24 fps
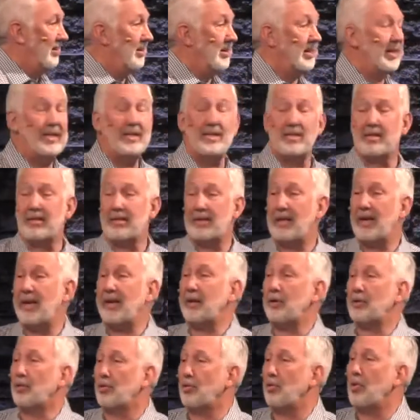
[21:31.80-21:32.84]
It's
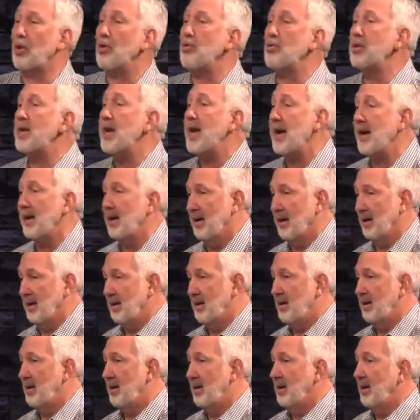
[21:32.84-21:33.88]
like groaning.
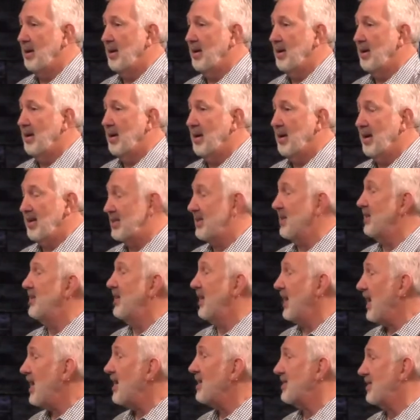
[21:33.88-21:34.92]
I said,
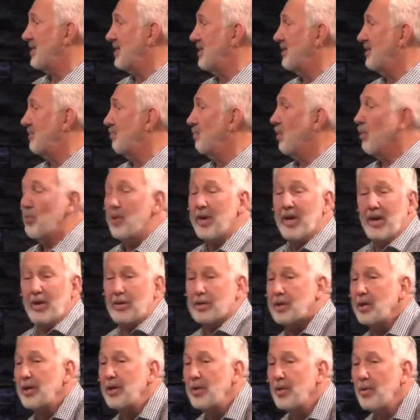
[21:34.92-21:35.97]
Yes, but we are
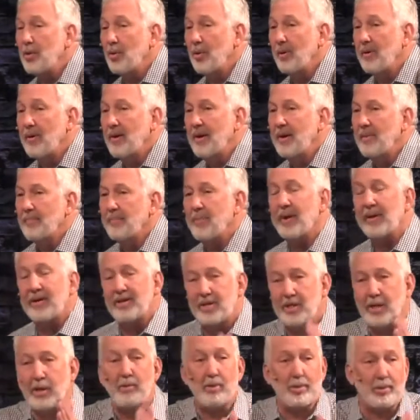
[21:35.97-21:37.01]
too. But
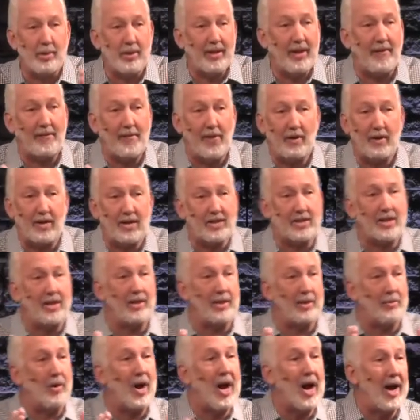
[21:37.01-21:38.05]
she was really focused on
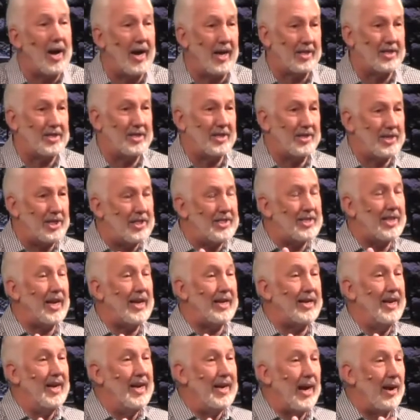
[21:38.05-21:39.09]
the rocks. She's like,
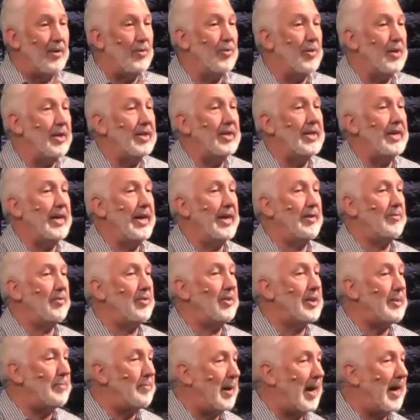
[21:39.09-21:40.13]
I really, it
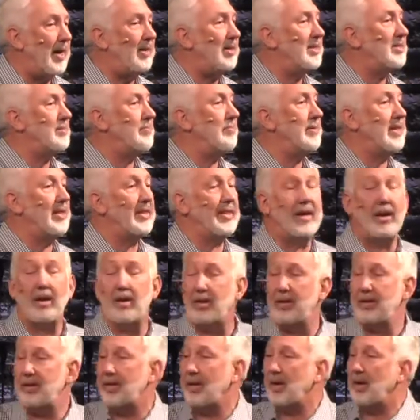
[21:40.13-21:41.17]
really bothers me that,
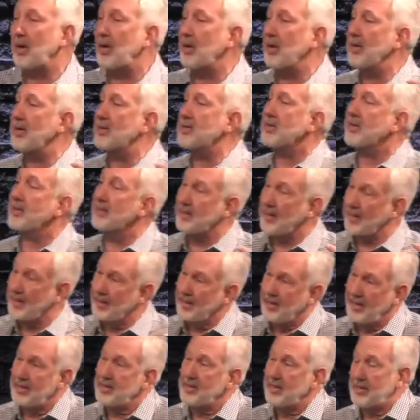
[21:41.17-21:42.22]
that all, and,
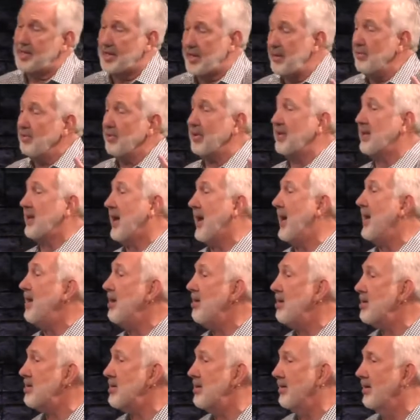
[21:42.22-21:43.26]
and she really
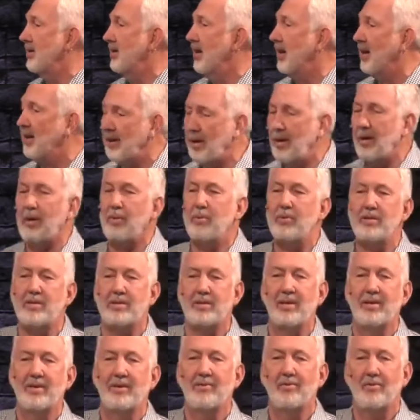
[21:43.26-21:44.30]
cared. I'll
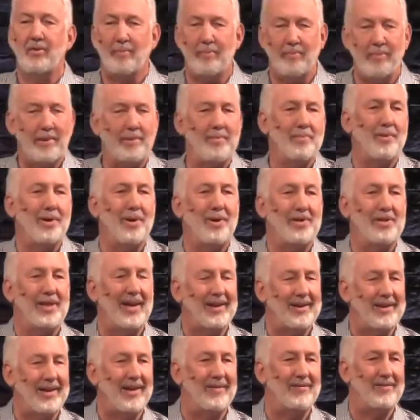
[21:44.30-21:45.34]
always remember
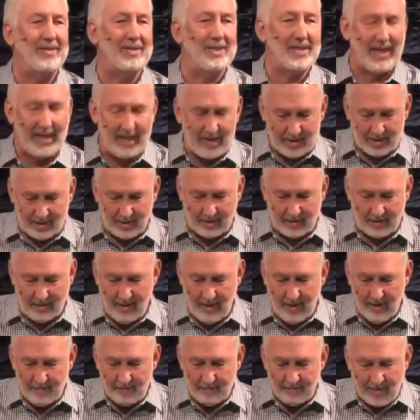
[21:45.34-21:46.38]
that conversation
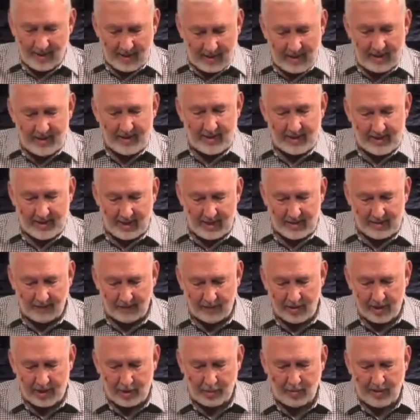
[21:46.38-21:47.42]
because it says in
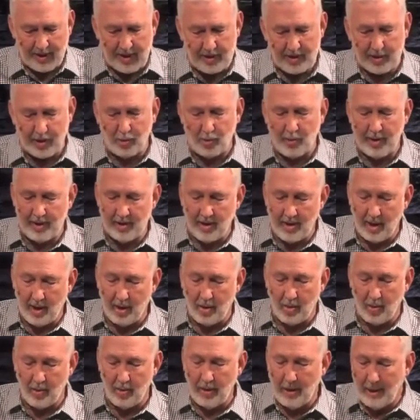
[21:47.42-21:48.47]
verse 22, we
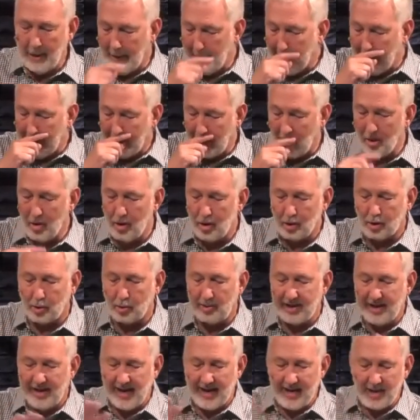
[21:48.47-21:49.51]
know the whole
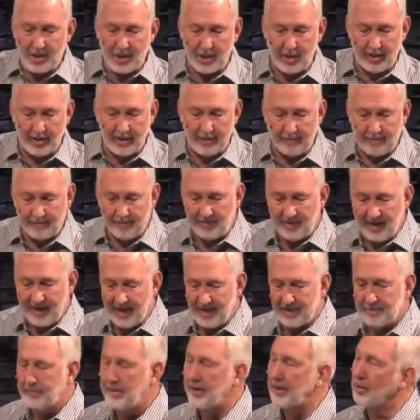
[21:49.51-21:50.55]
creation
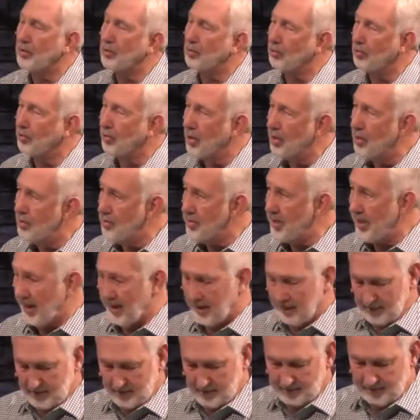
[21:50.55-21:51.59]
has been
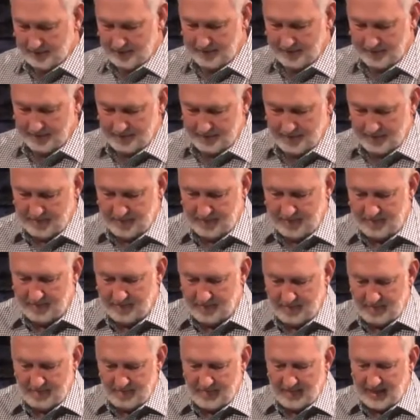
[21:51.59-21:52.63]
groaning
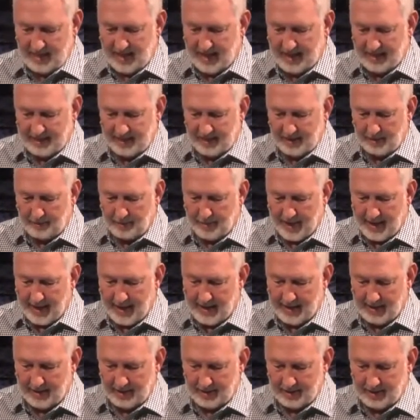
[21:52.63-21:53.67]
as in the
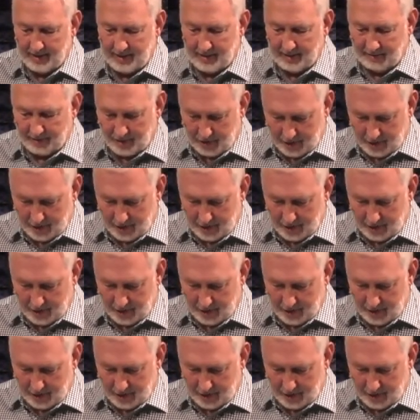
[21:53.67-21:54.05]
pains of